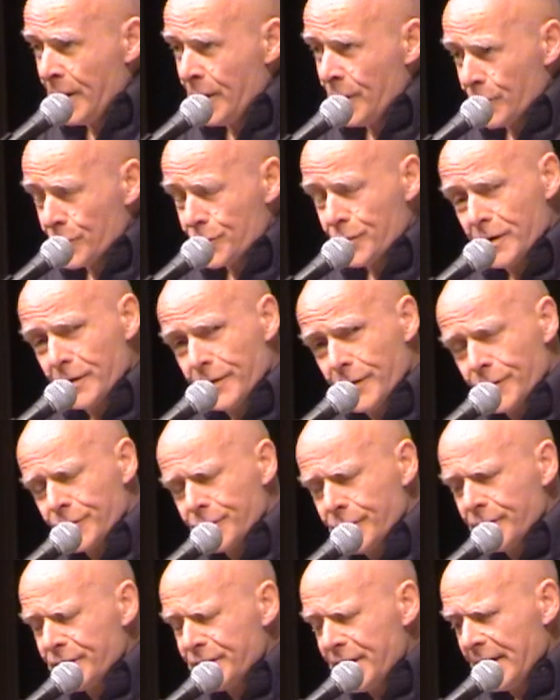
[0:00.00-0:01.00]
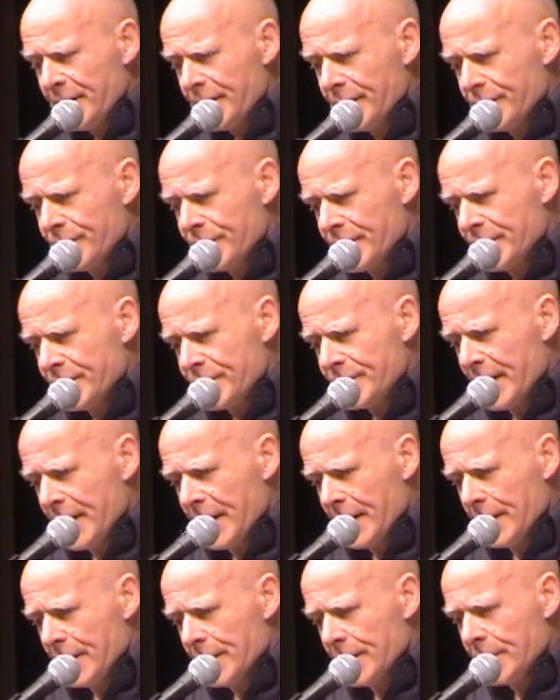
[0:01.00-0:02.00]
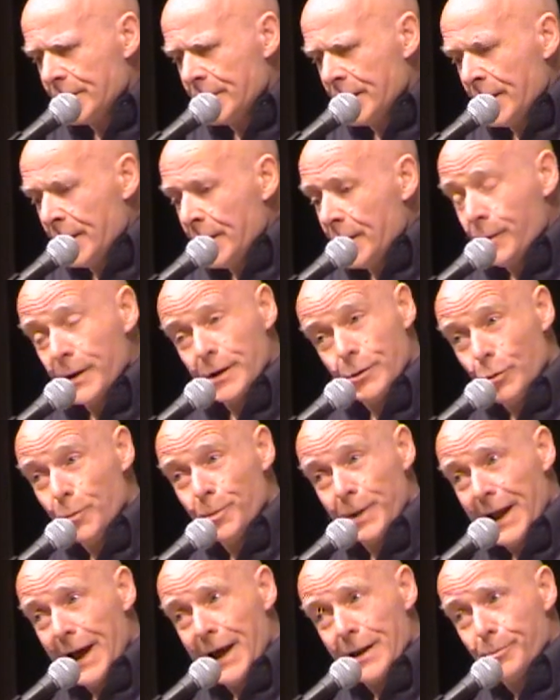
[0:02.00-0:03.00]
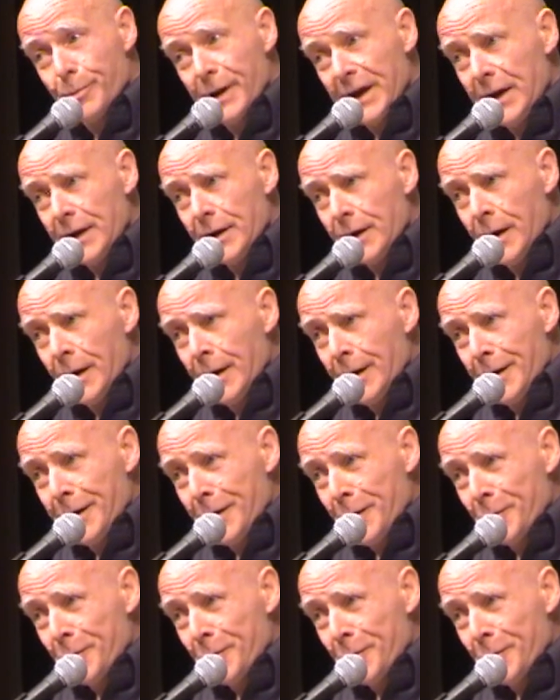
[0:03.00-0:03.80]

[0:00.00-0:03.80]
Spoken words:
Those were the first two sentences in it. We had no plan B.